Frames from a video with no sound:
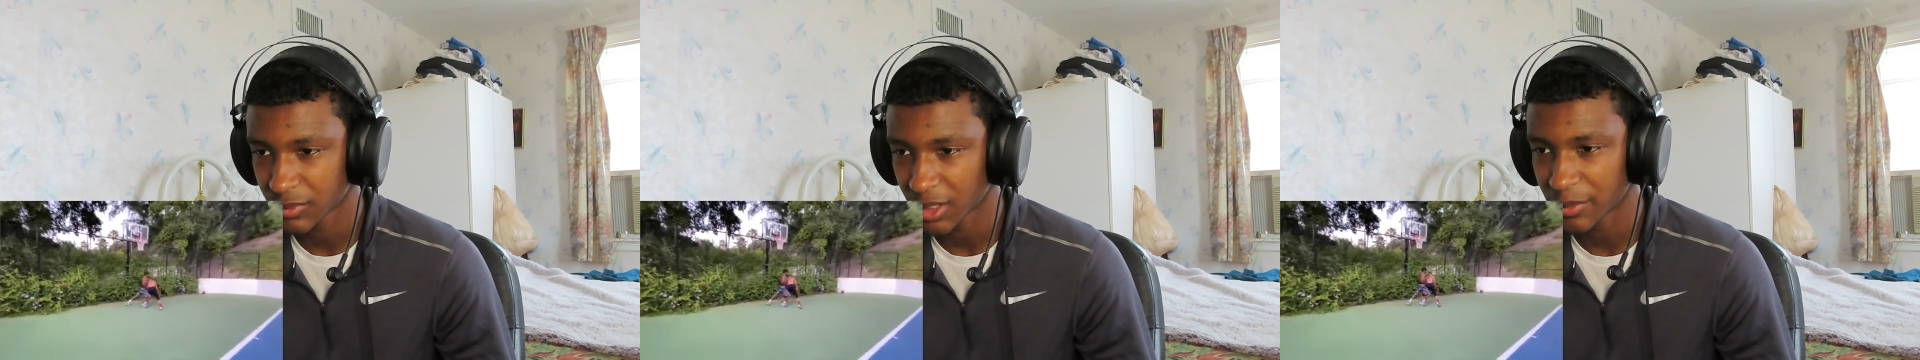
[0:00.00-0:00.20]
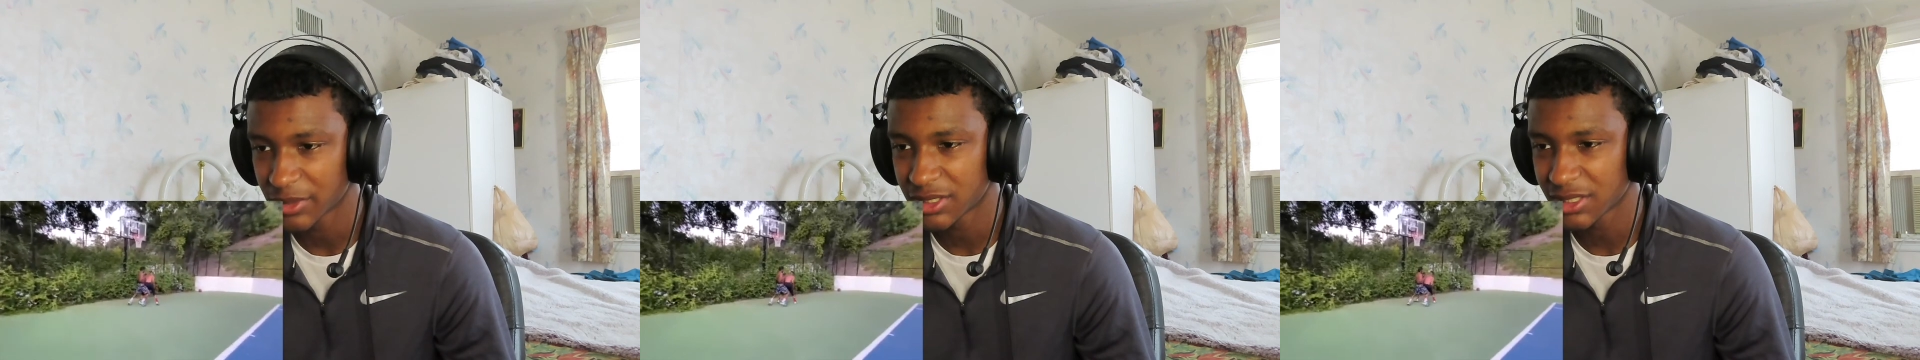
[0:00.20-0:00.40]

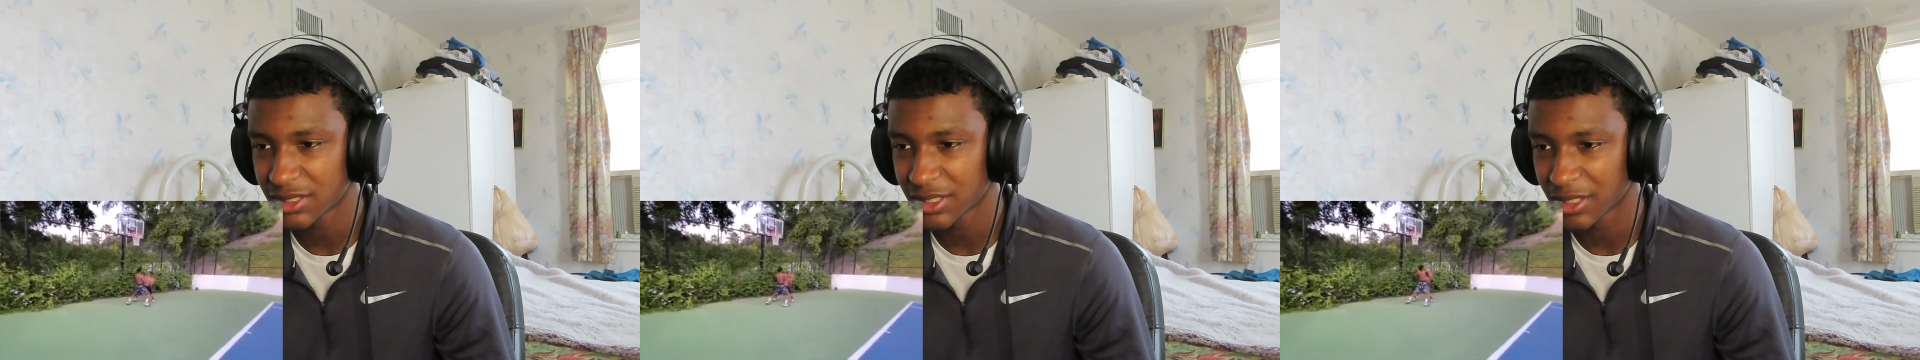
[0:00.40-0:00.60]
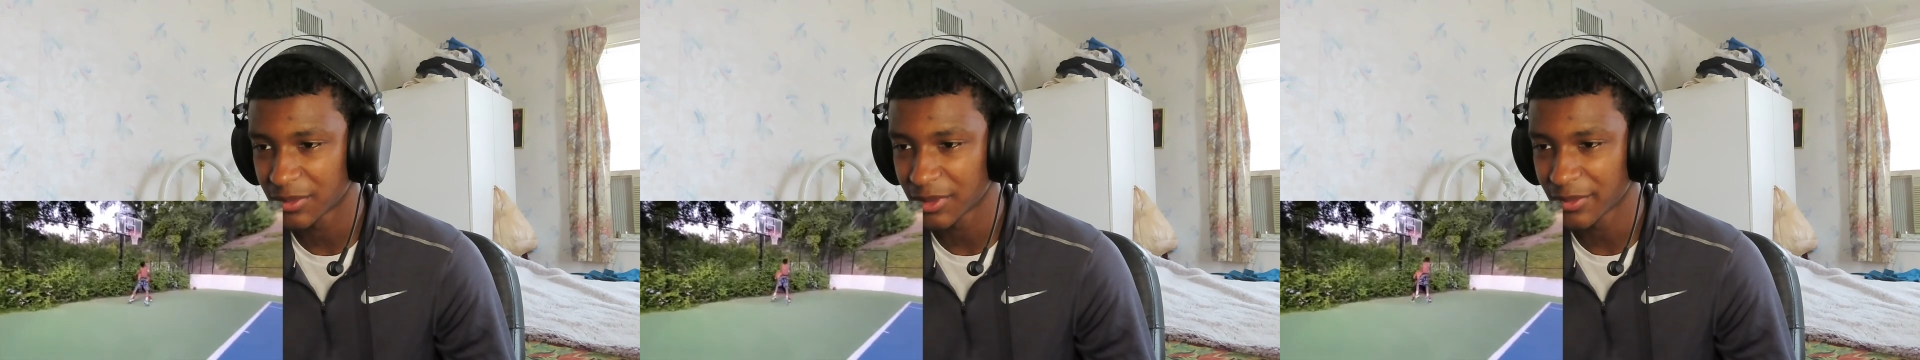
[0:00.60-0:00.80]
Let me see
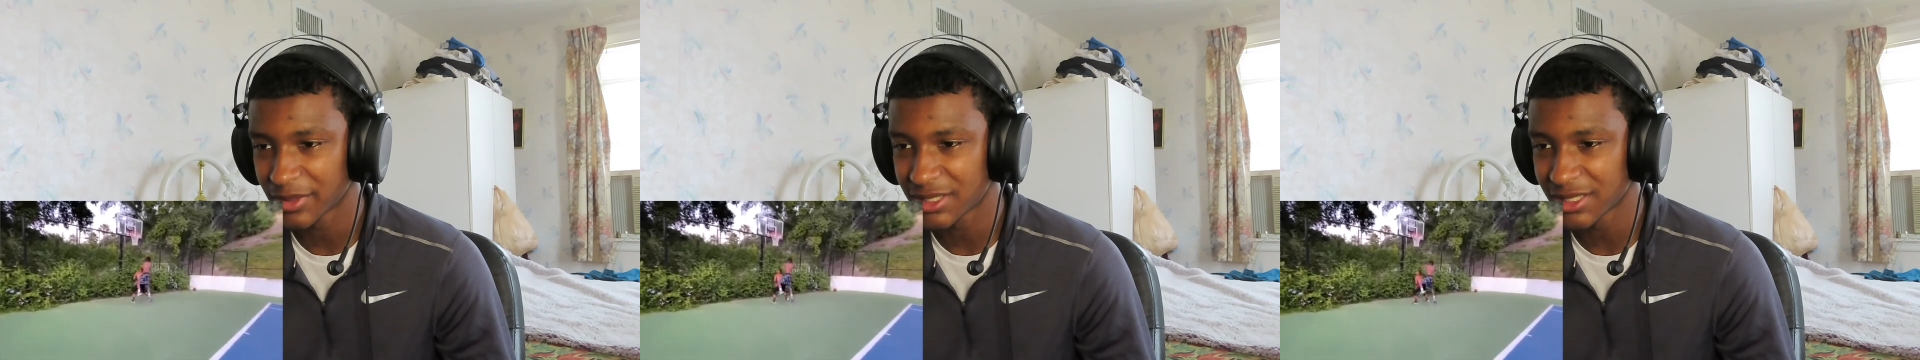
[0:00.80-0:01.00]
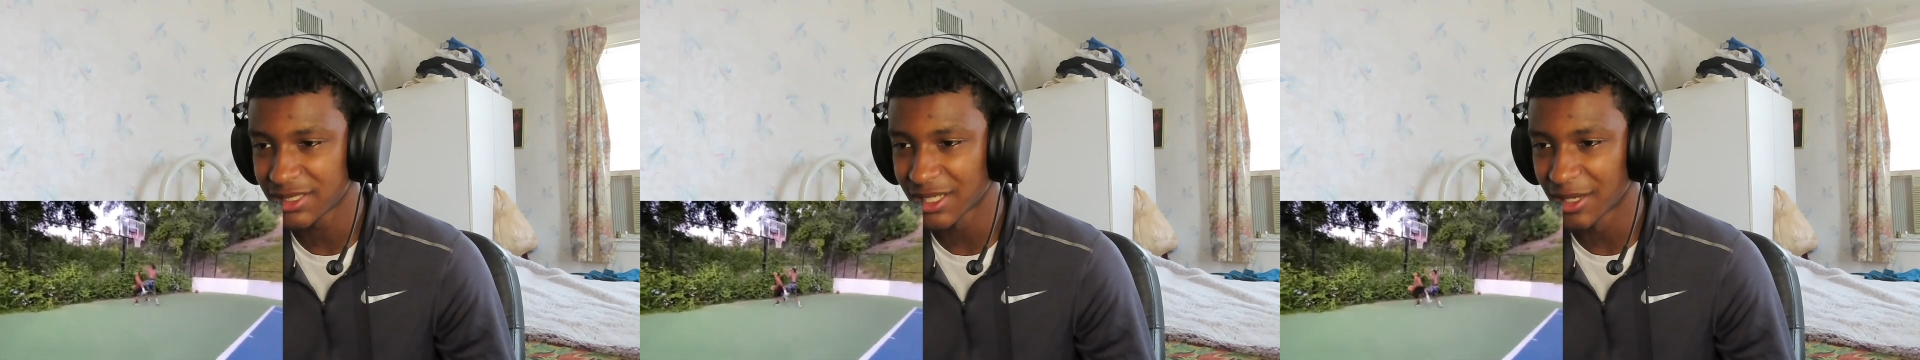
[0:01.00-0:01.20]
something. Let me
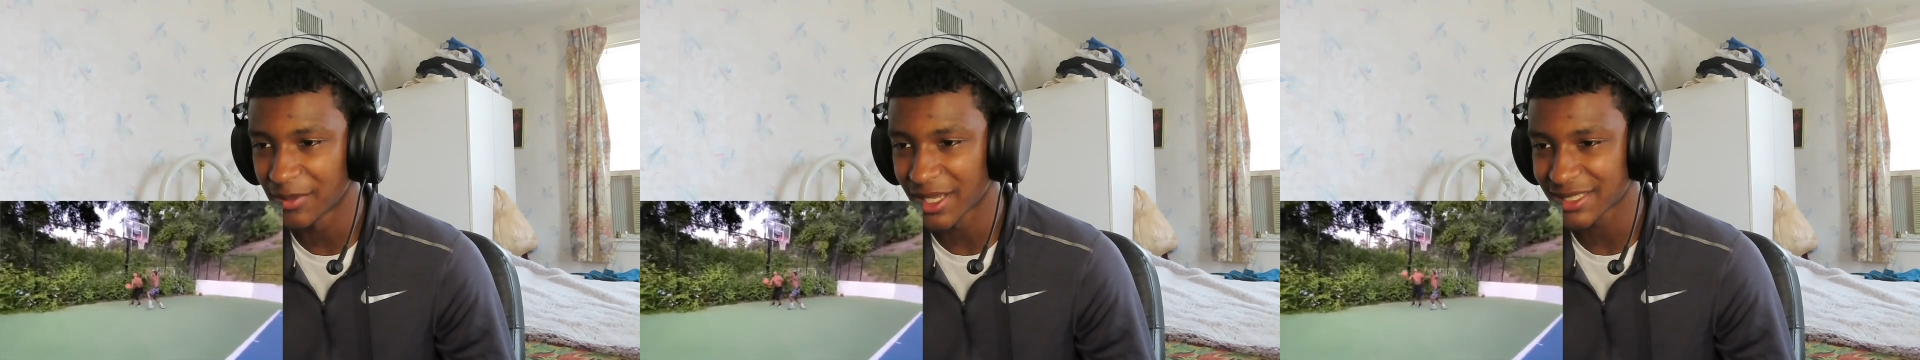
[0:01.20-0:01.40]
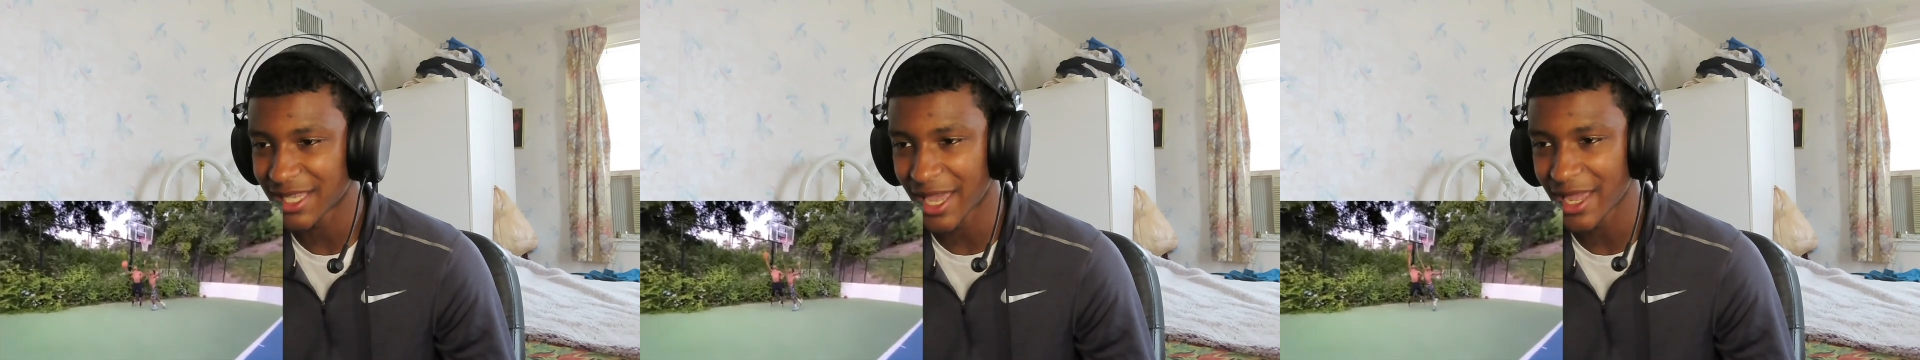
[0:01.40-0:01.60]
see something.
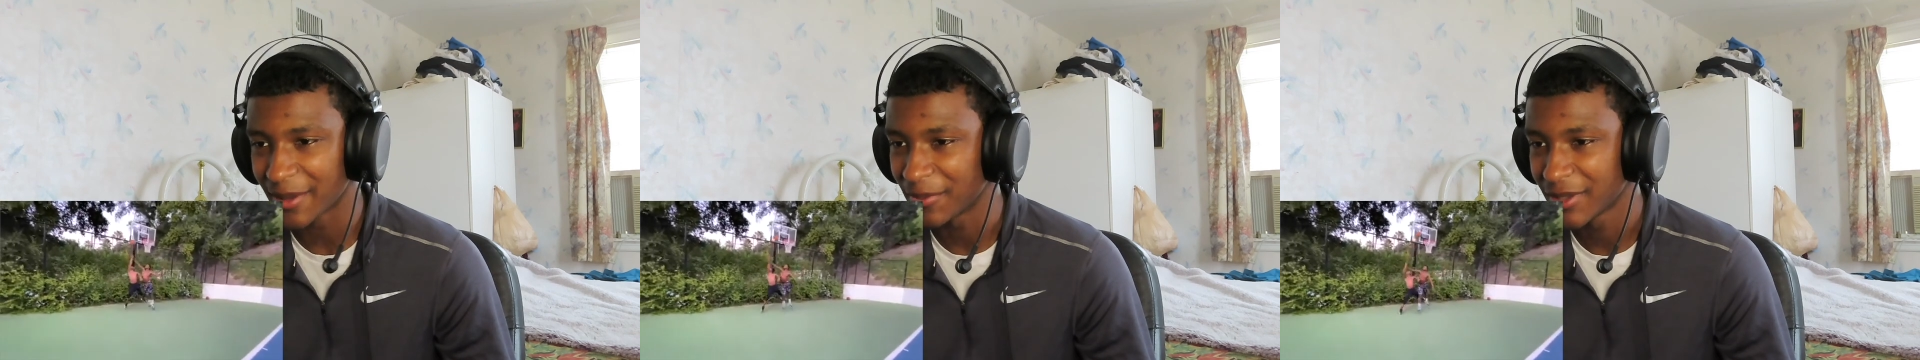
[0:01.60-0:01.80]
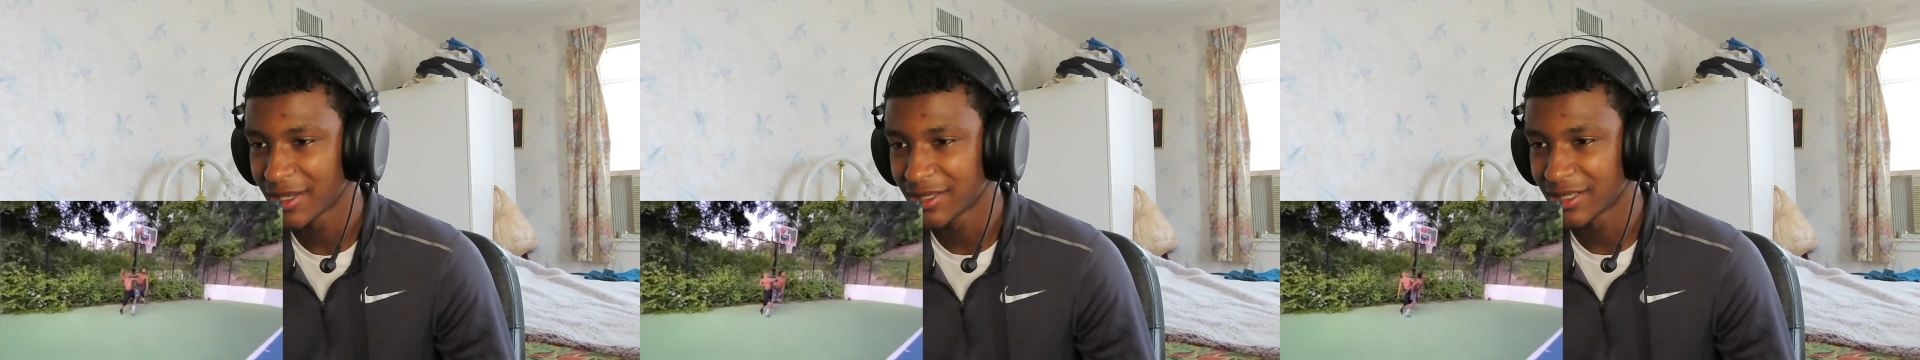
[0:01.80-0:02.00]
That's
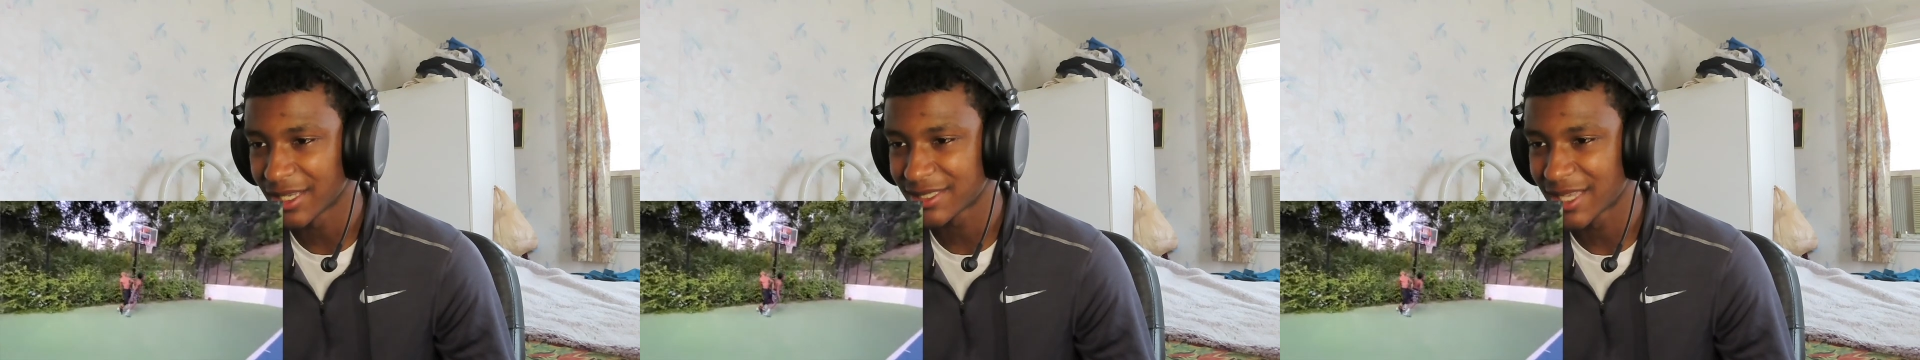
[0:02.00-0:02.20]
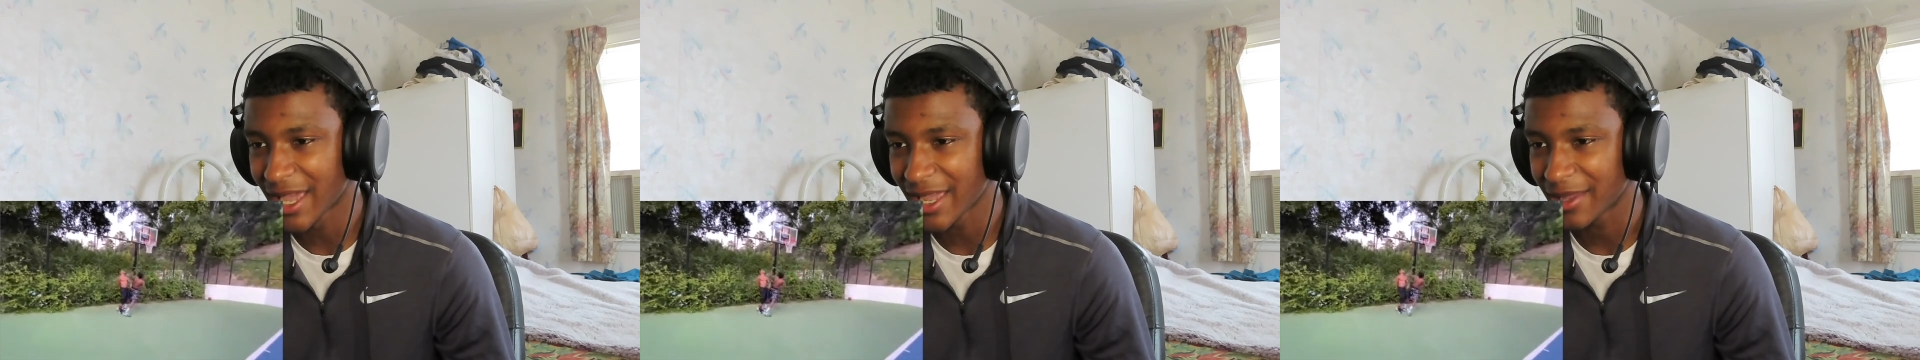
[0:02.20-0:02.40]
game.
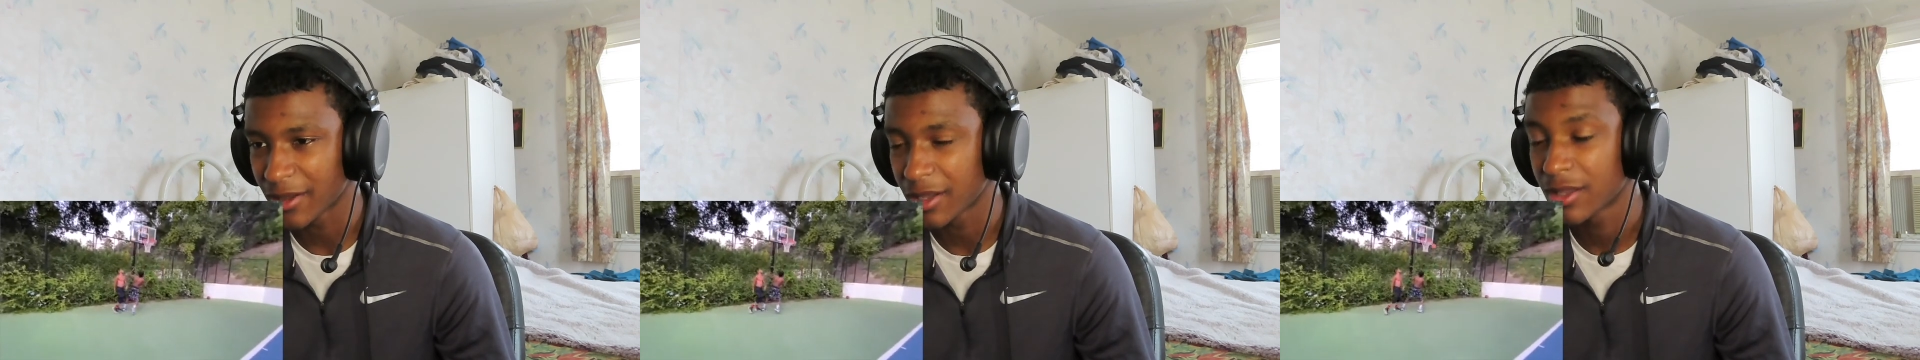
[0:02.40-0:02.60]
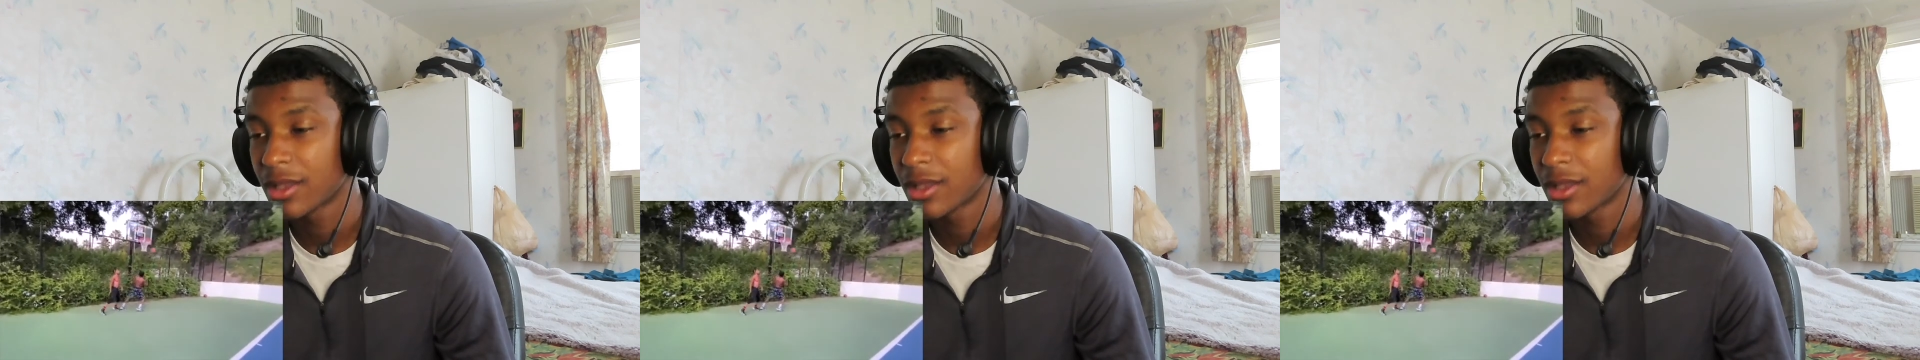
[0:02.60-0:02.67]
That's game.